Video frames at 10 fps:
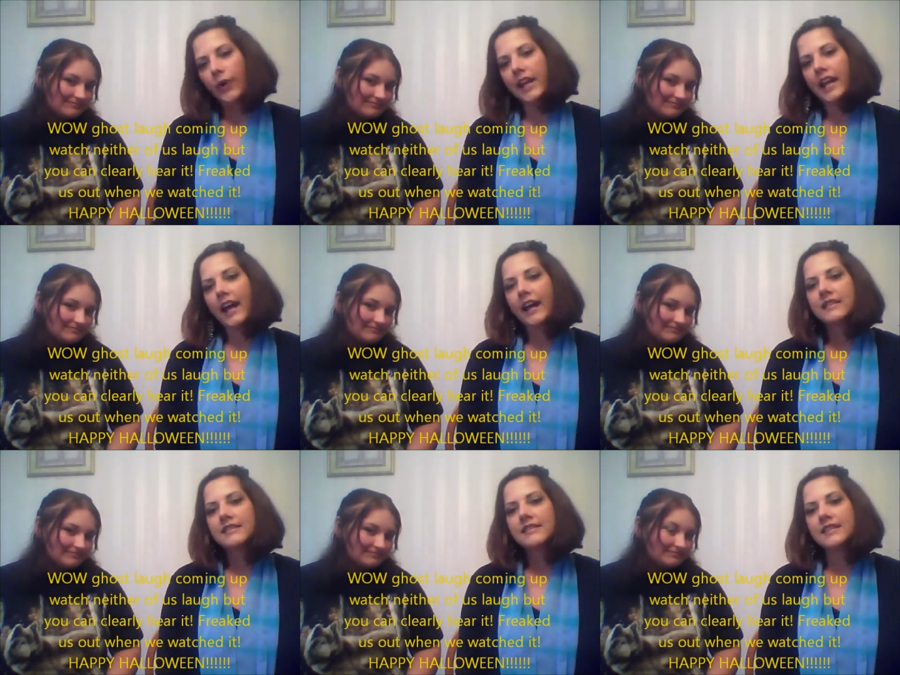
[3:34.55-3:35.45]

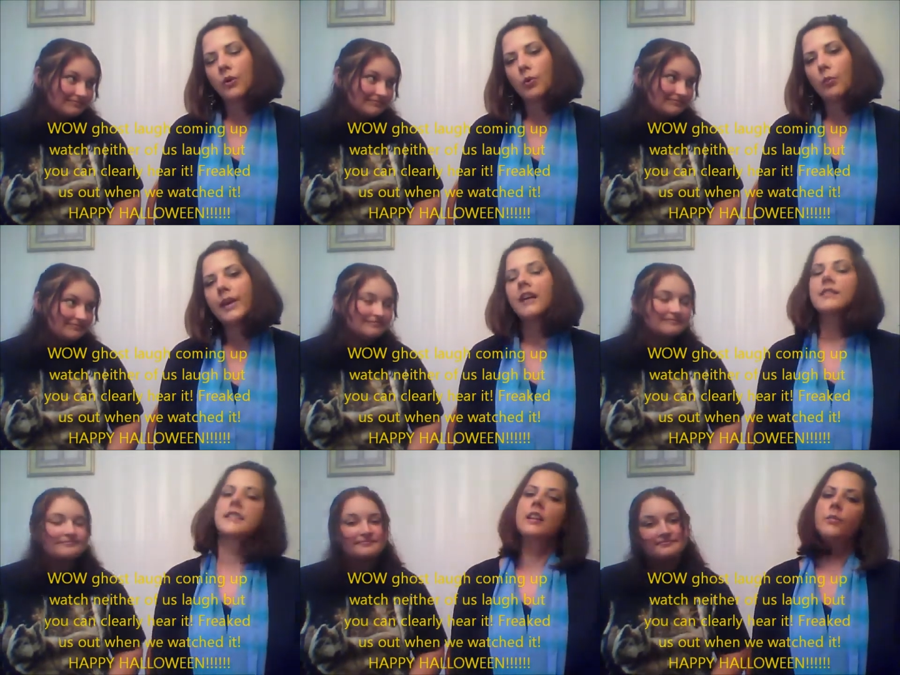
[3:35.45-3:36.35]
Speaker 1: weekend, so we'll be
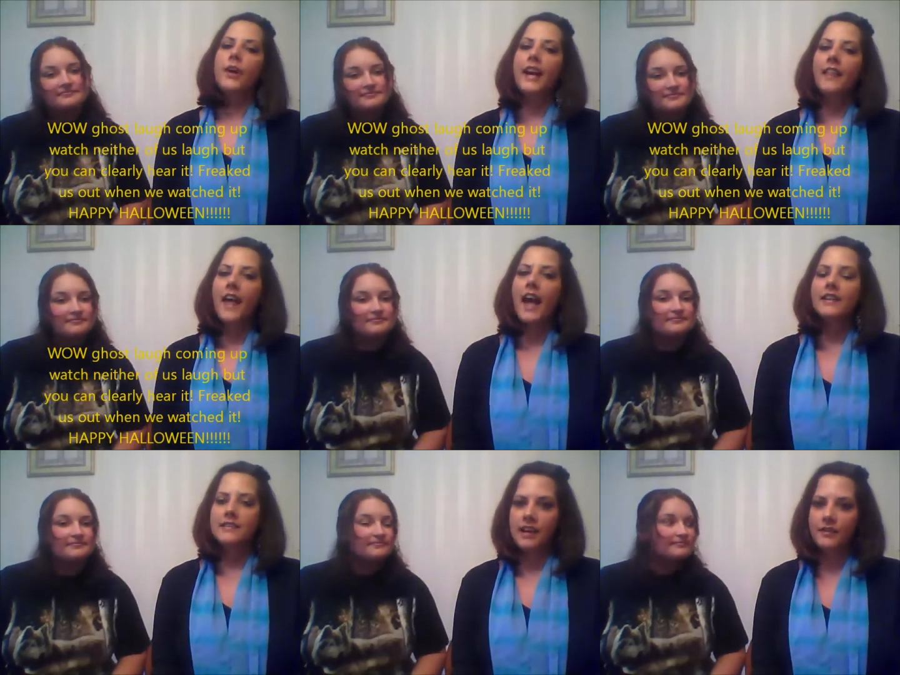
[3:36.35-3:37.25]
out celebrating
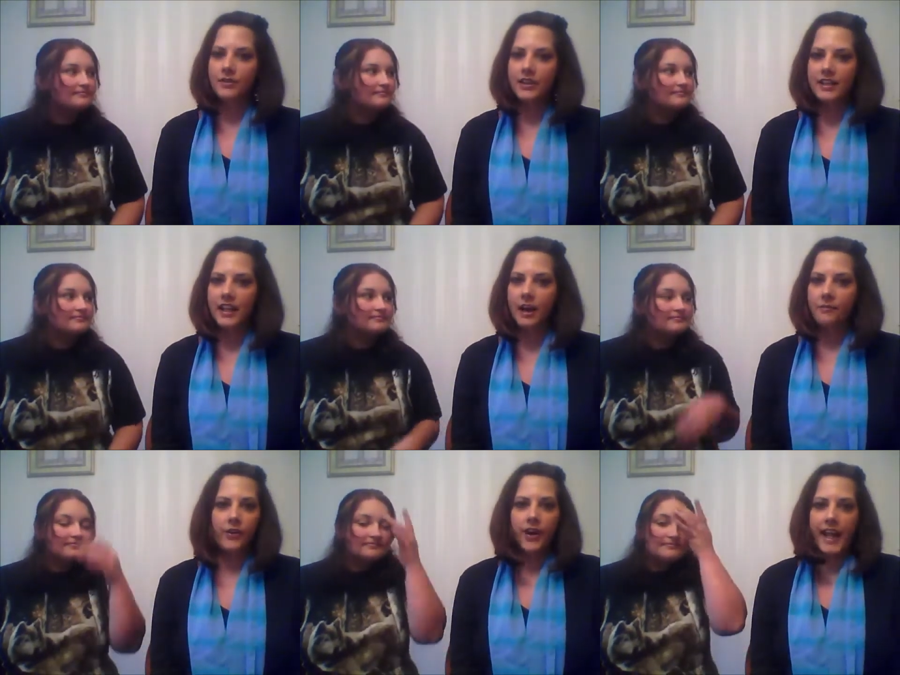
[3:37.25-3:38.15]
that instead of dressing
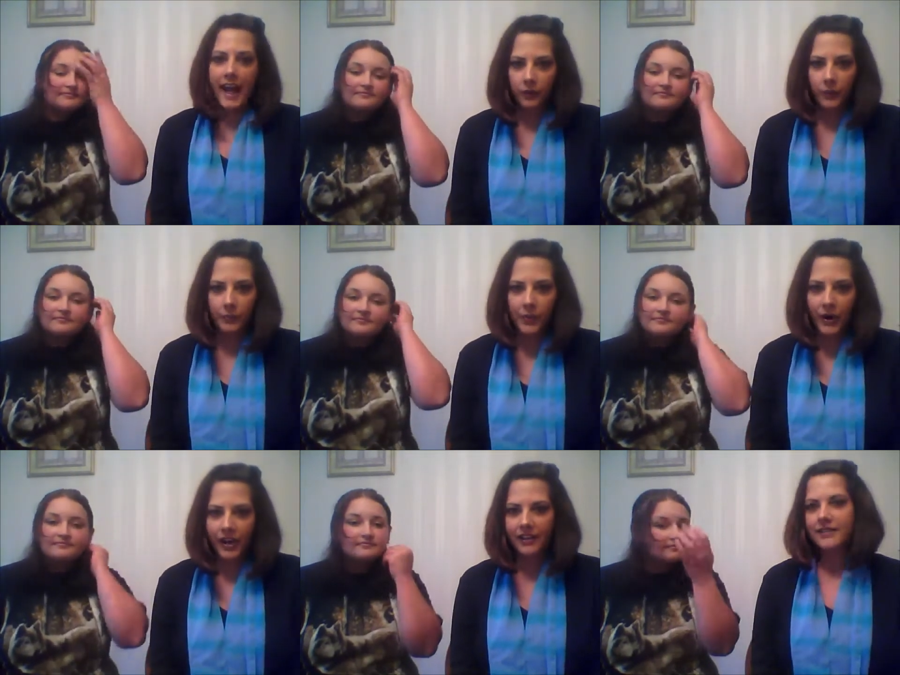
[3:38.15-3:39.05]
up for any Halloween
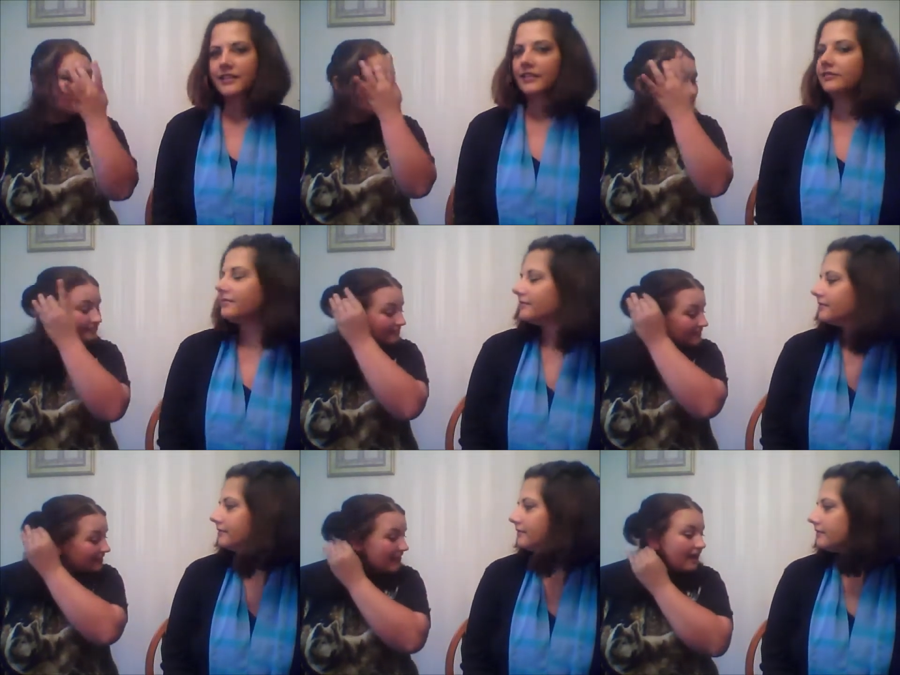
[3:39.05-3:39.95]
parties.
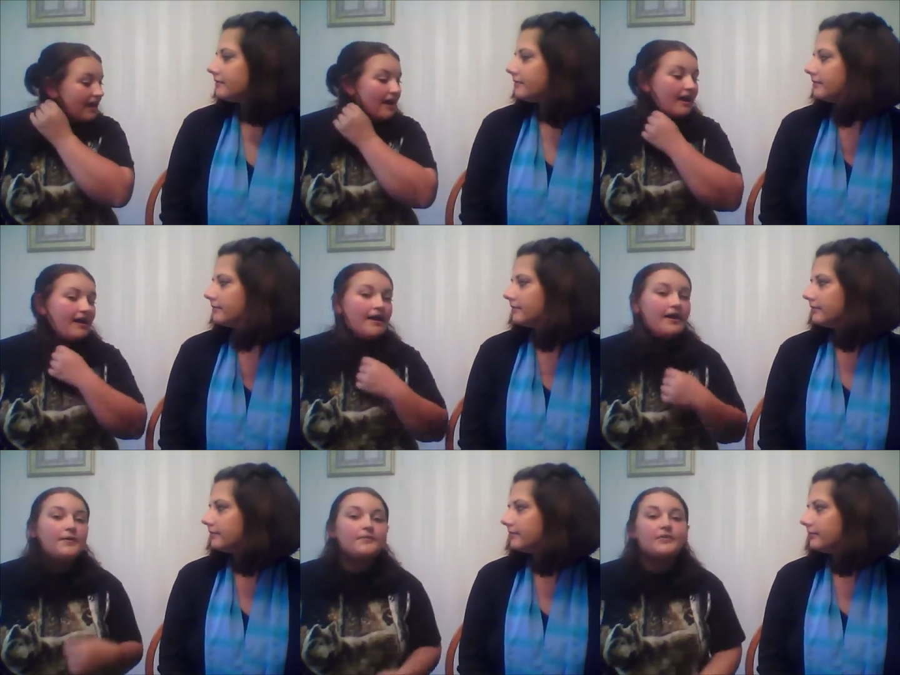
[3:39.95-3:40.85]

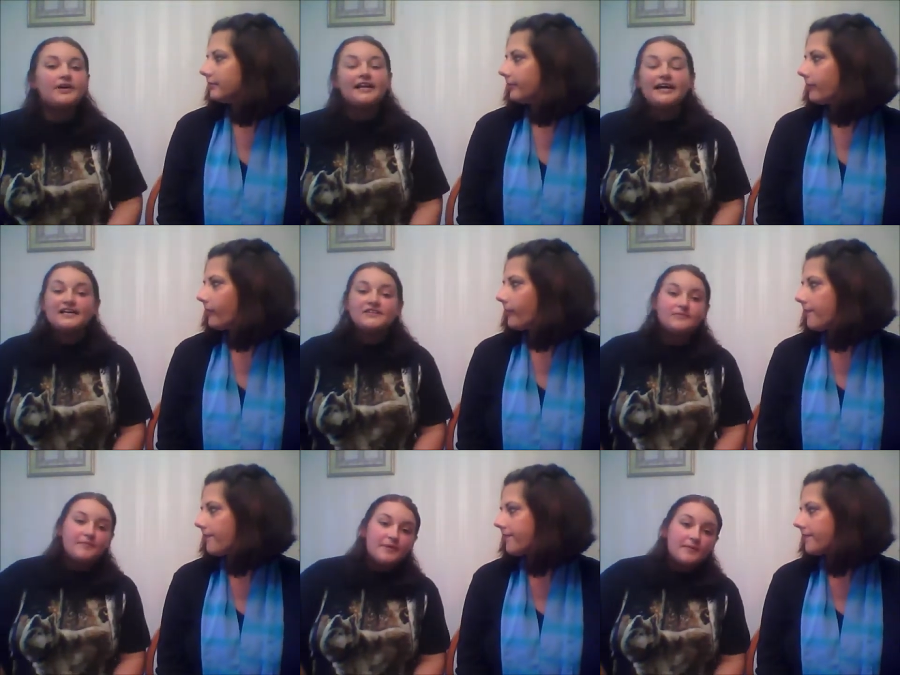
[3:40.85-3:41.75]
Speaker 2: Well, I
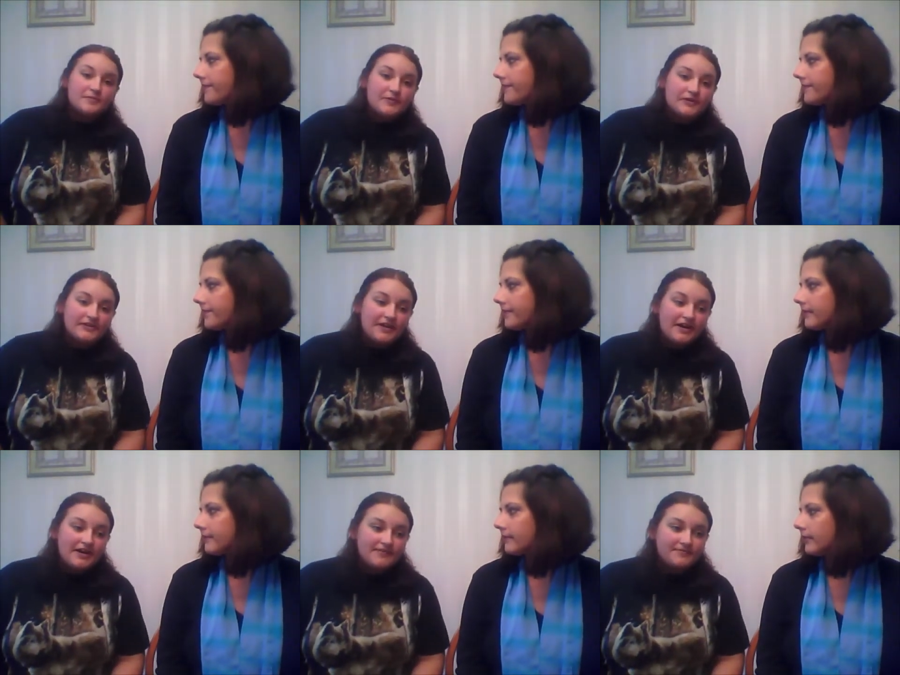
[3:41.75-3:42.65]
asked for my mom's birthday
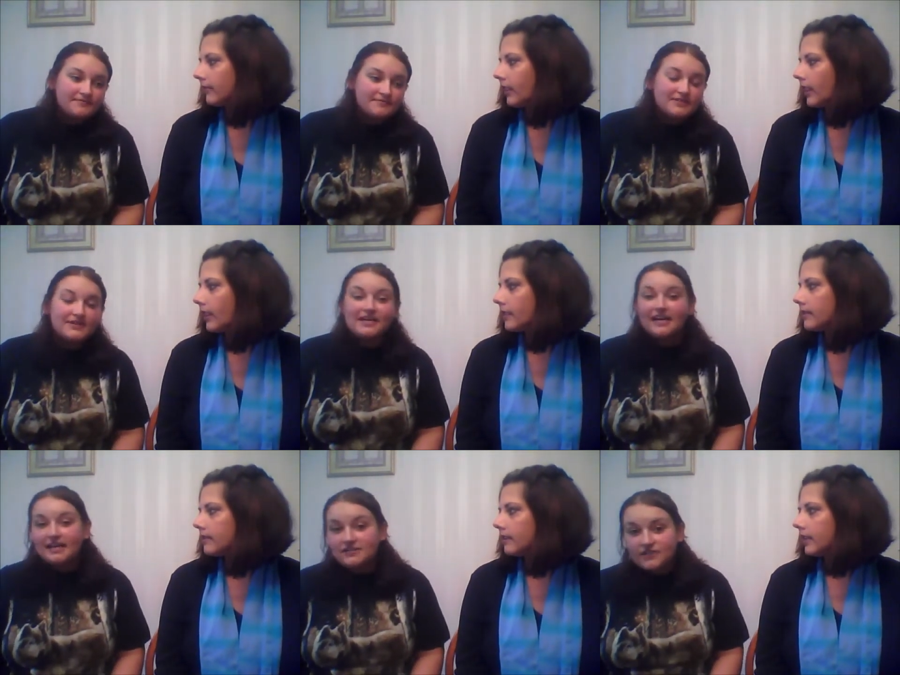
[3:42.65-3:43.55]
off. So I
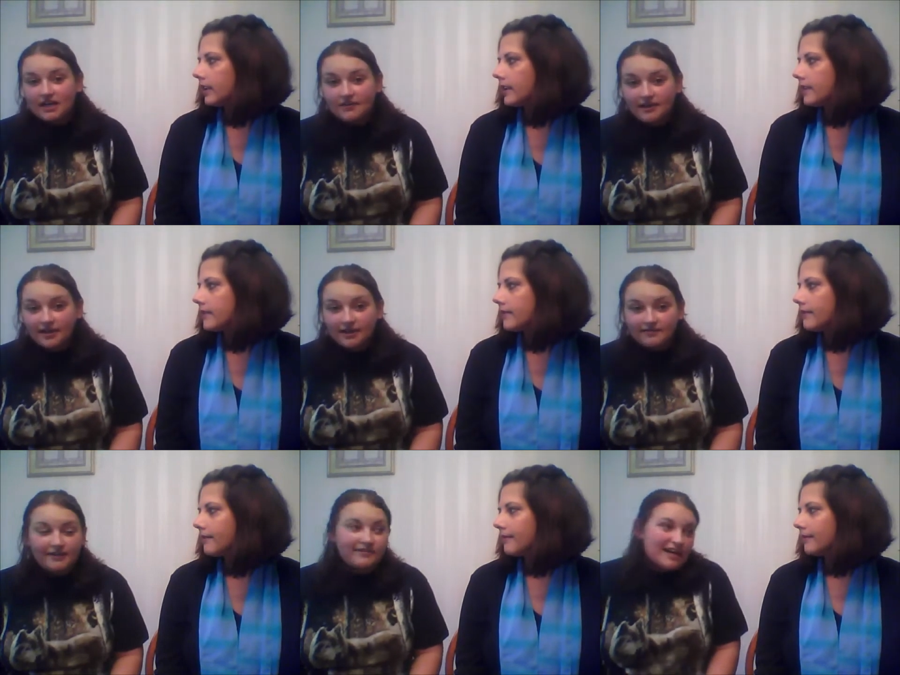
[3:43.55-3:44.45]
can't ask for Halloween
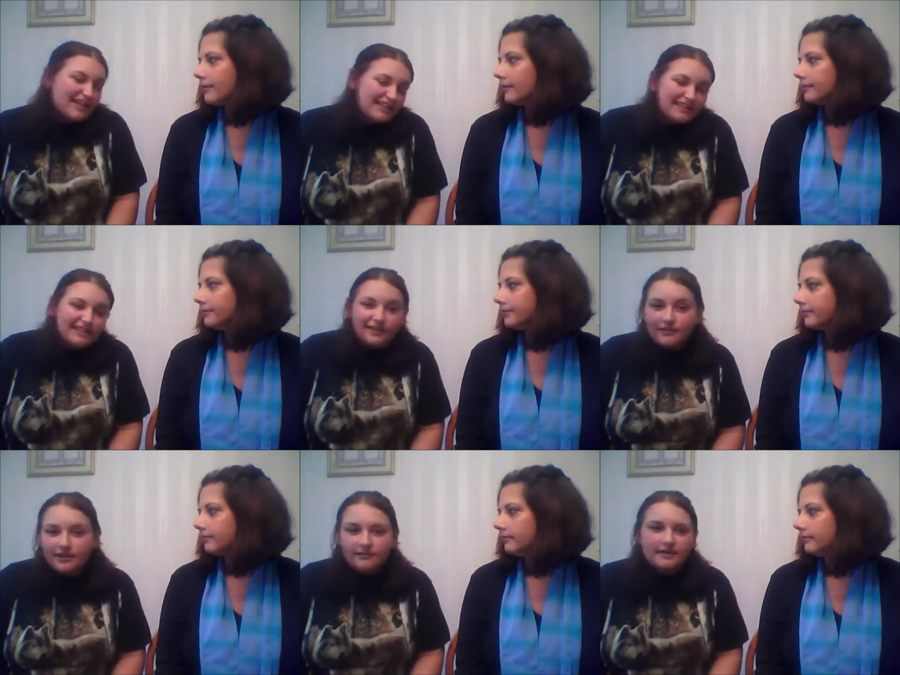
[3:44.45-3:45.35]
off, and I've got nothing to do
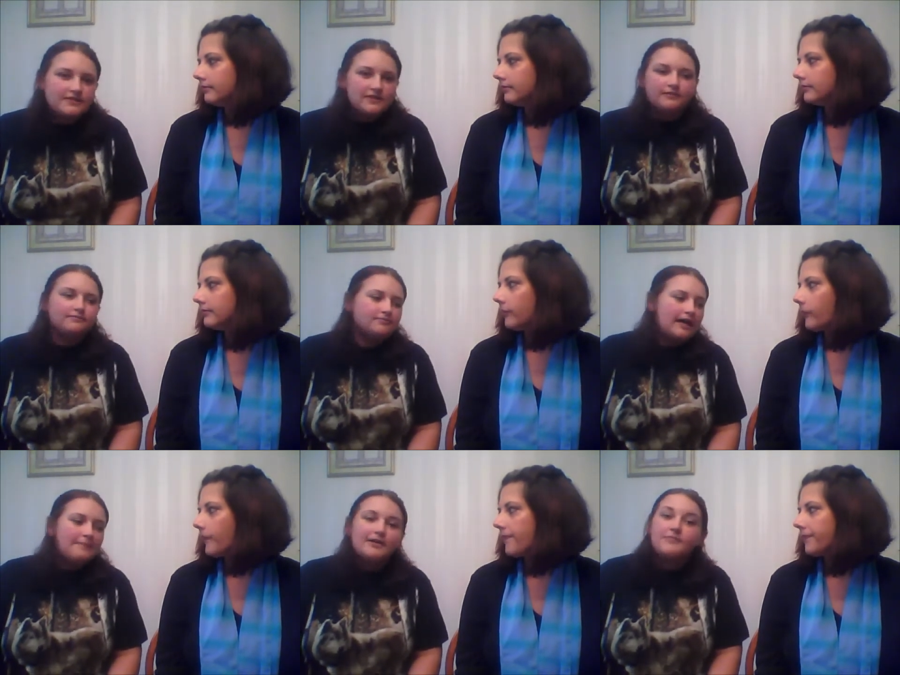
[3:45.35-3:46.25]
anyway, so
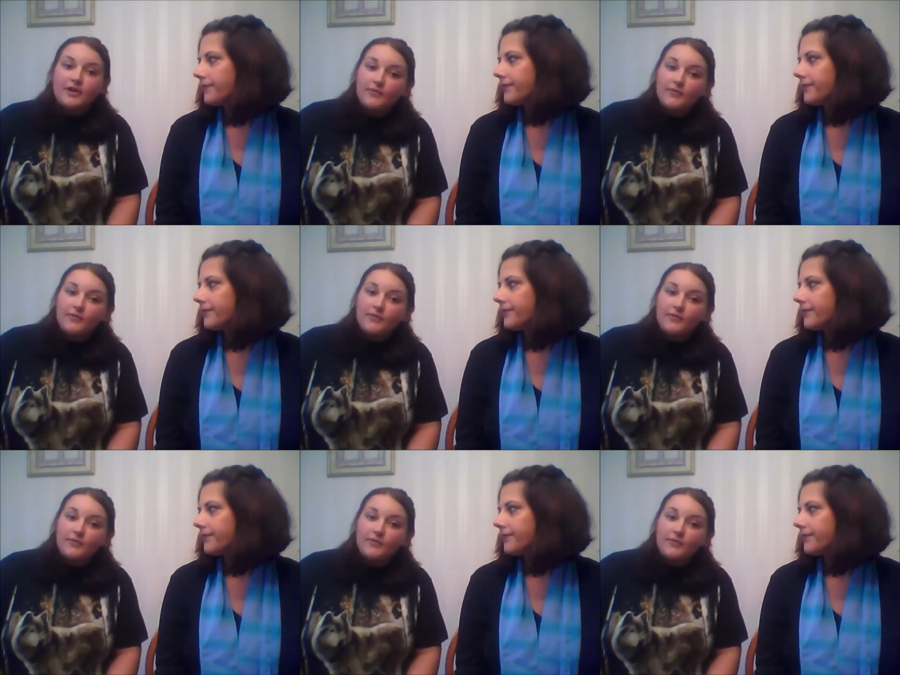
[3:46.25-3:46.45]
I'm going to be